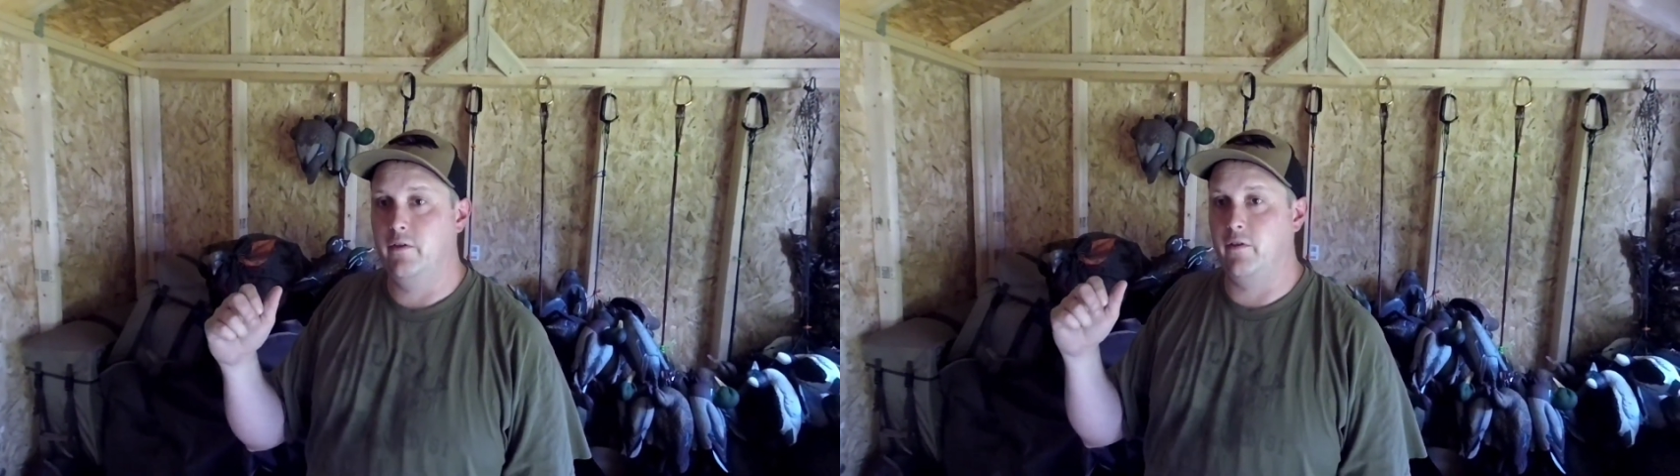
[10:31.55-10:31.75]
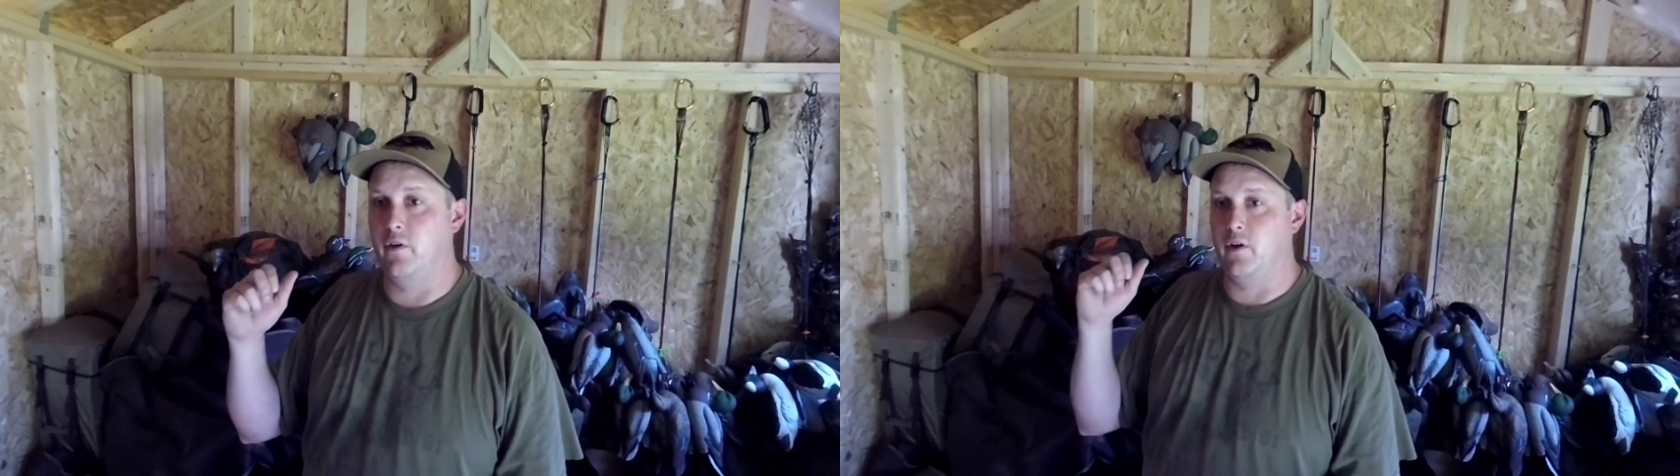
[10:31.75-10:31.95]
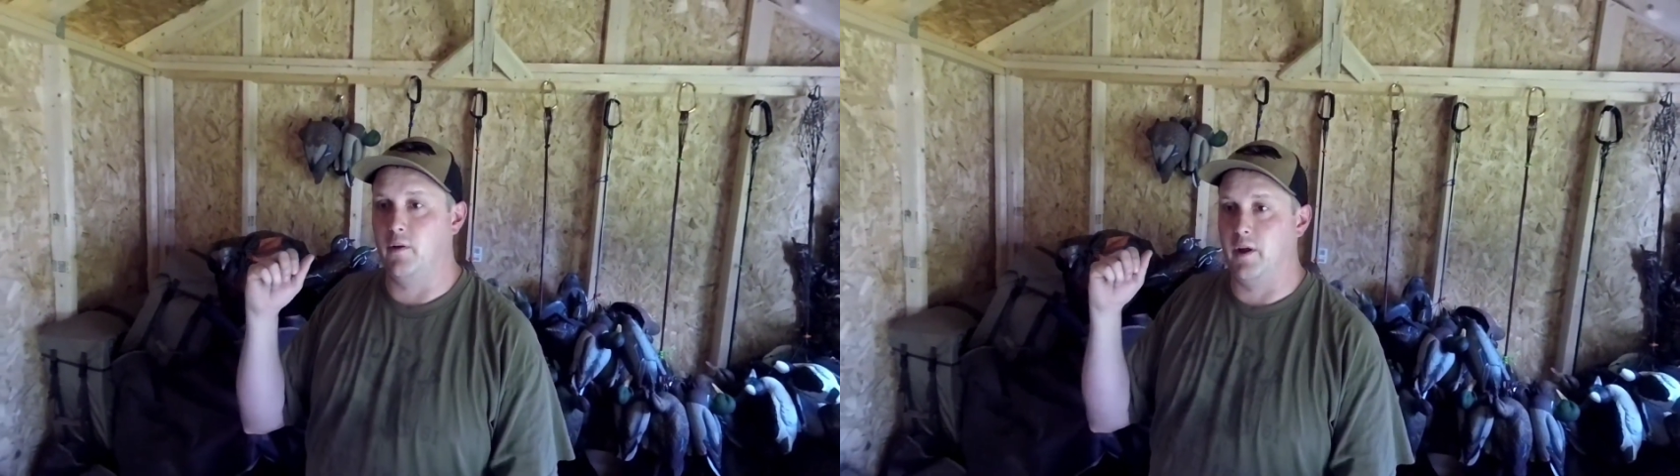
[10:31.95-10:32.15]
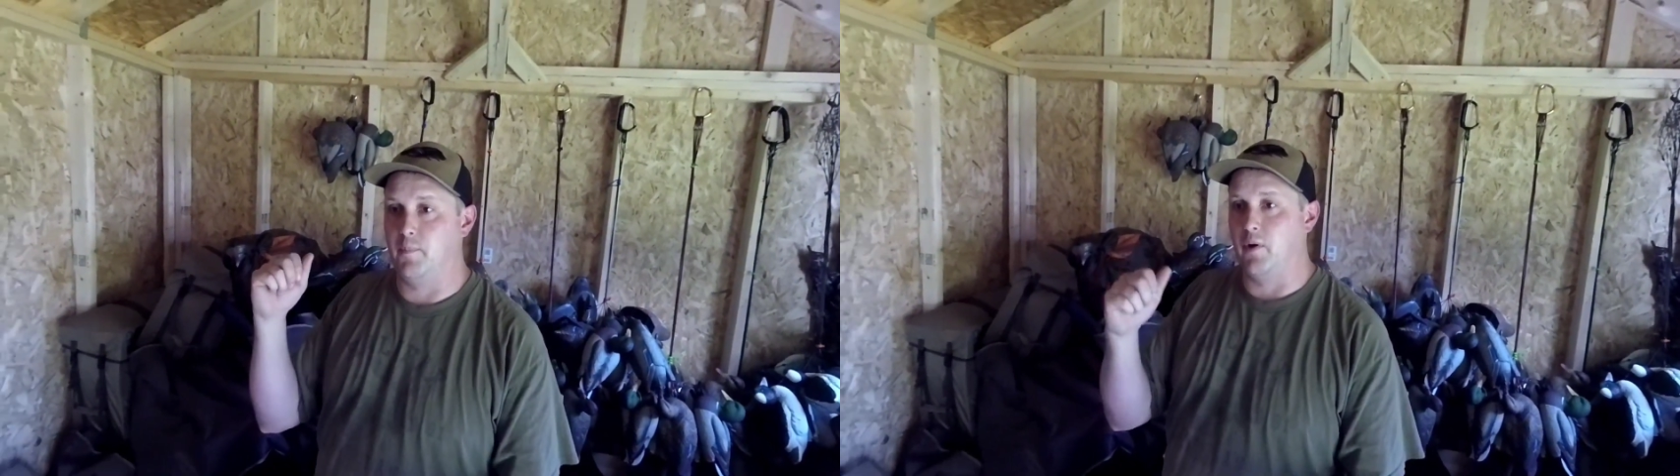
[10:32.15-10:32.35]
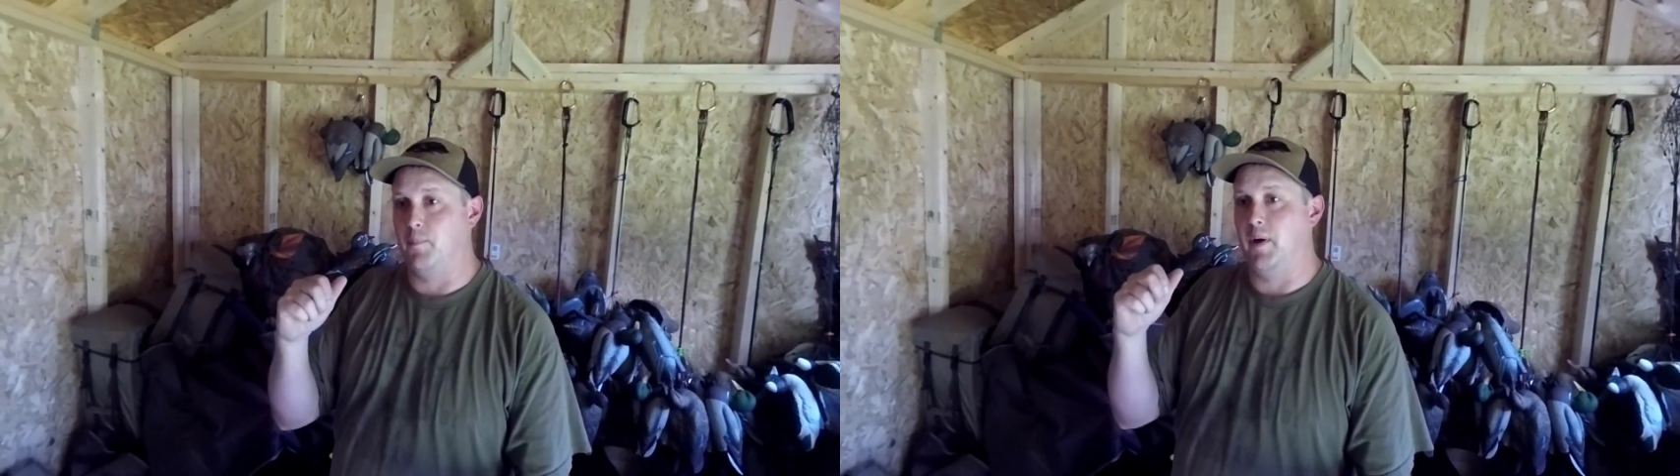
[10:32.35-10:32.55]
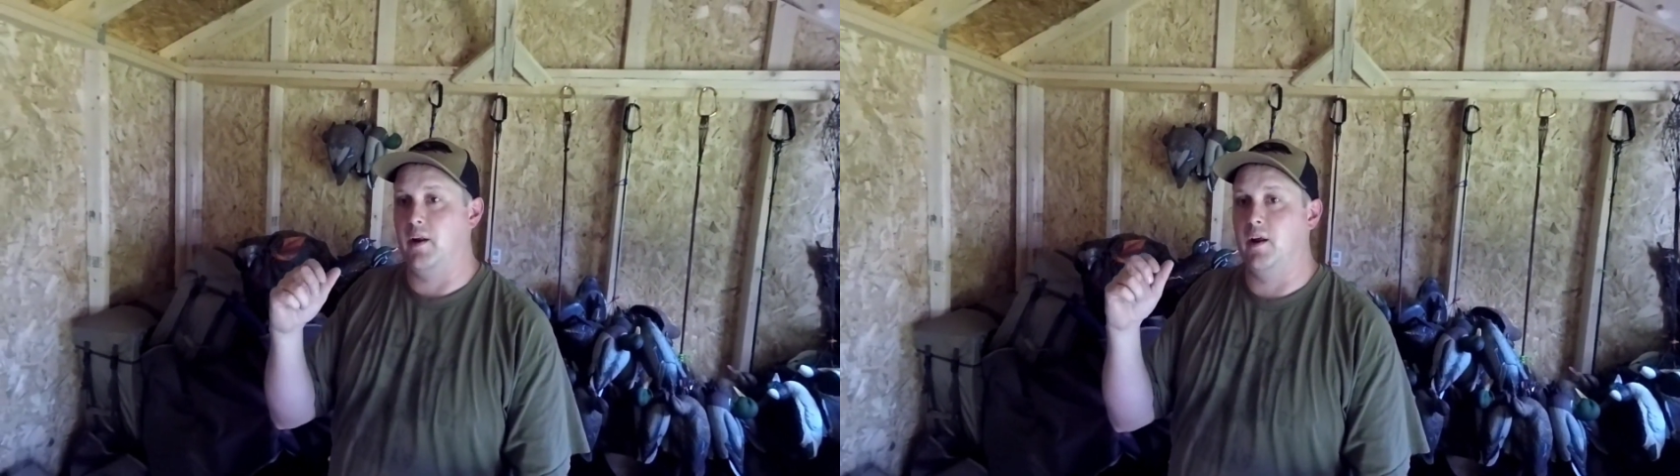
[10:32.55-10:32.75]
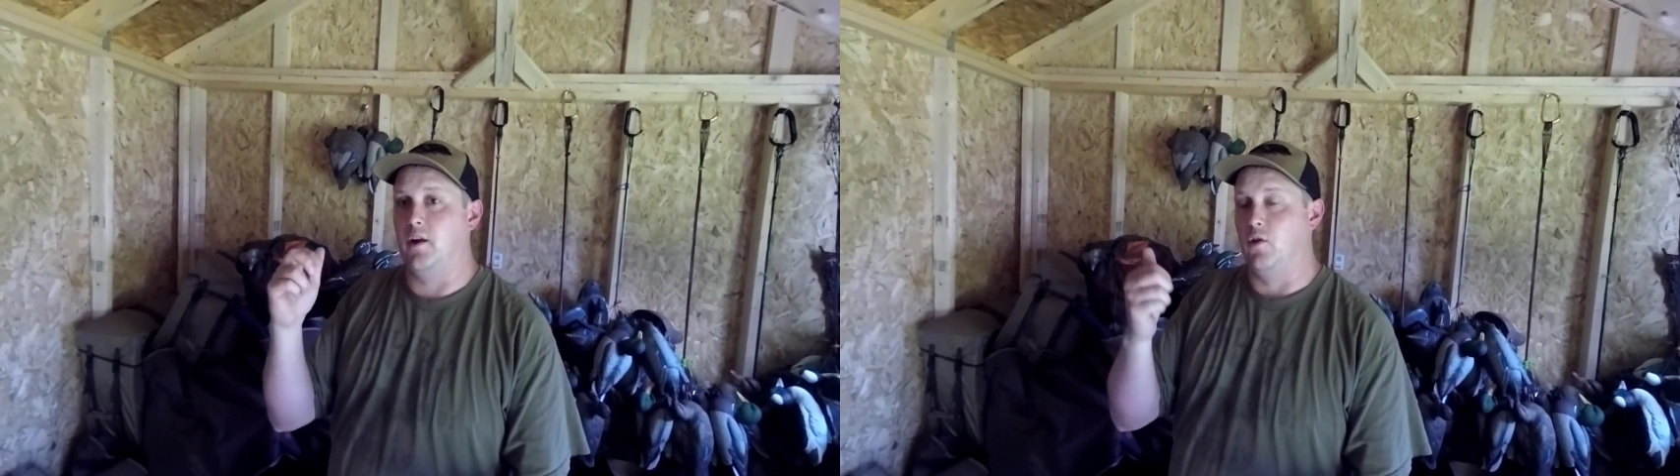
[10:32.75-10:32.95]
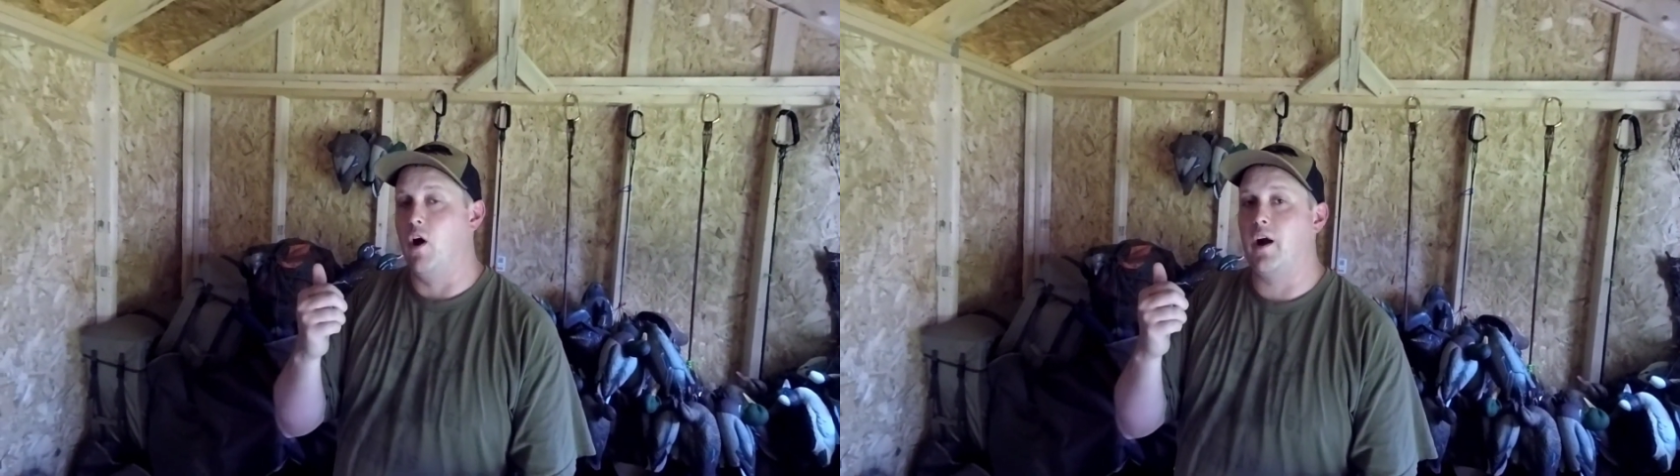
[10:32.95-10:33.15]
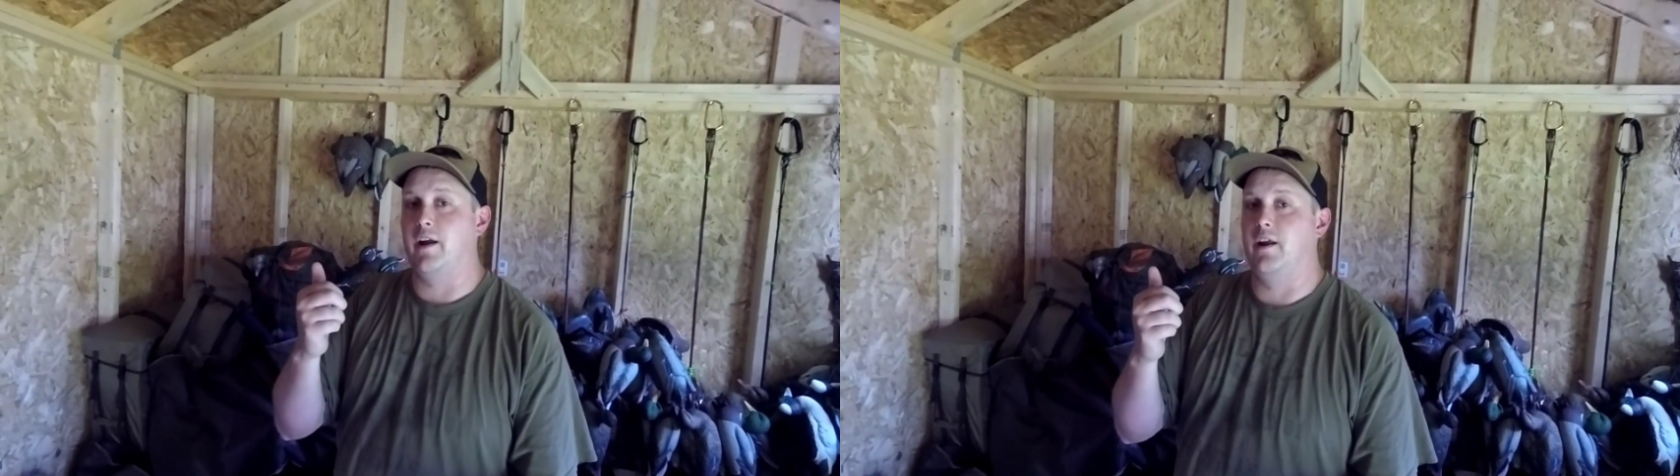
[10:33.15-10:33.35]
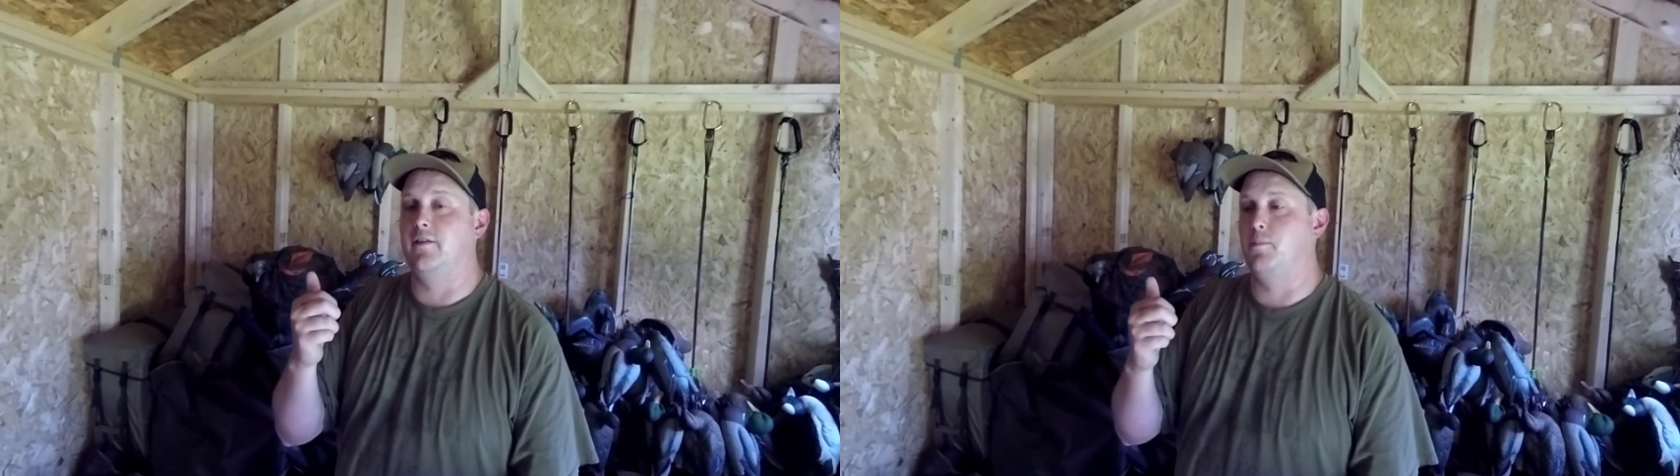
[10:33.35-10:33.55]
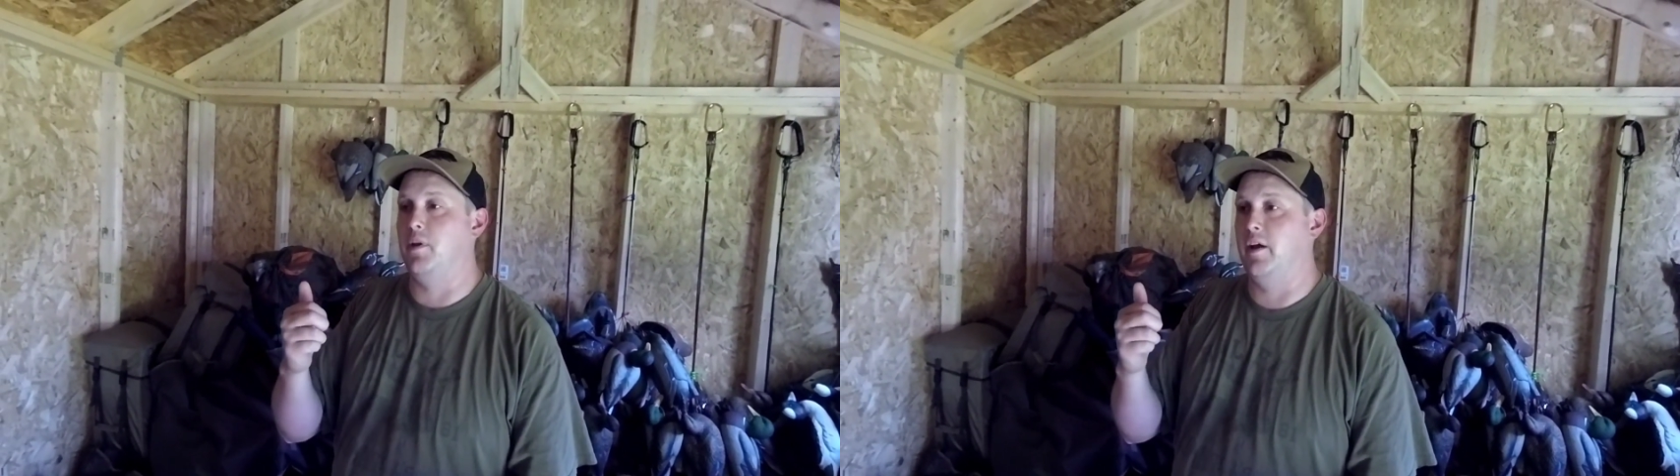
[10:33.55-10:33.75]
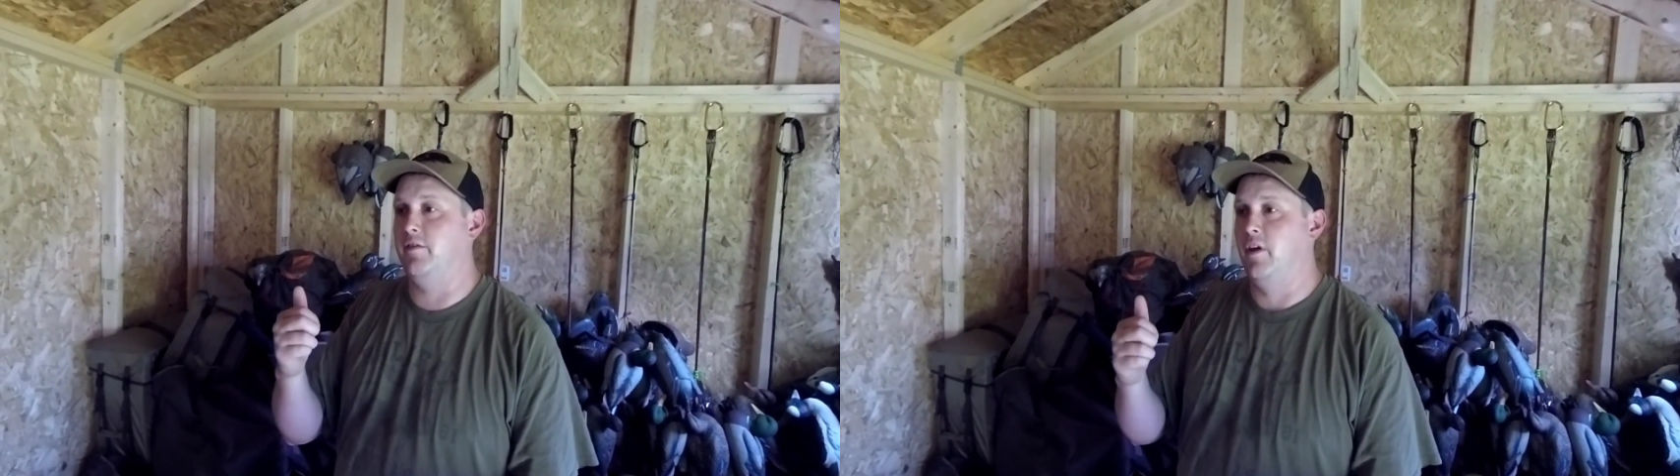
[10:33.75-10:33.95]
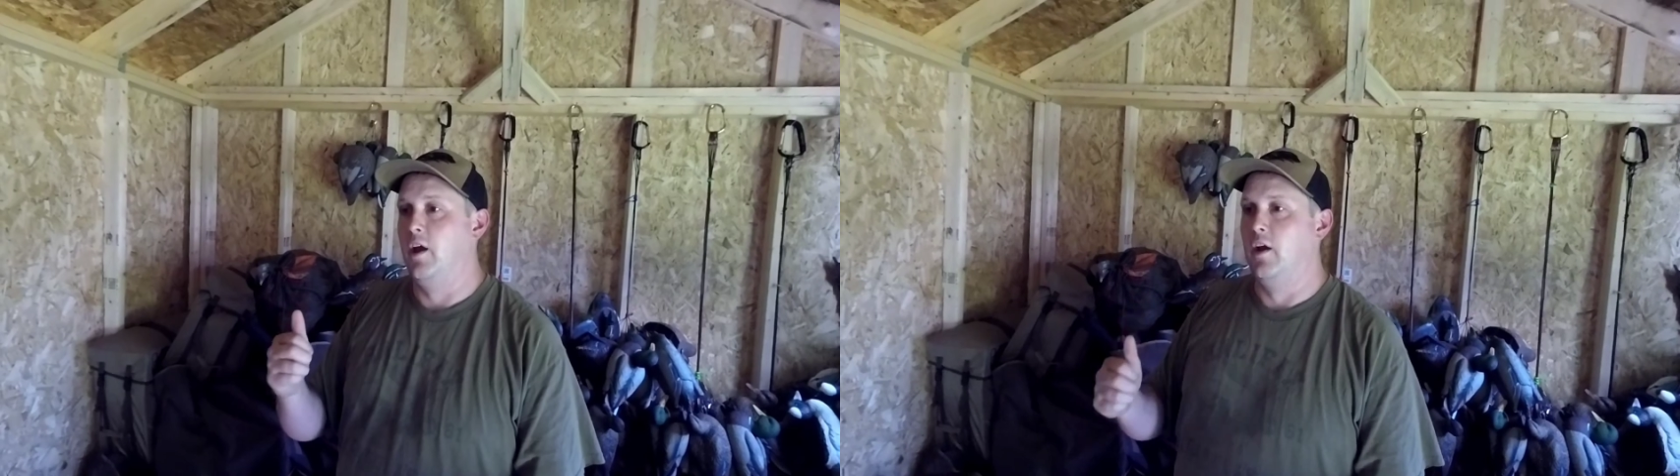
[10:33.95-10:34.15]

so you could like put a pin in and lock it into place.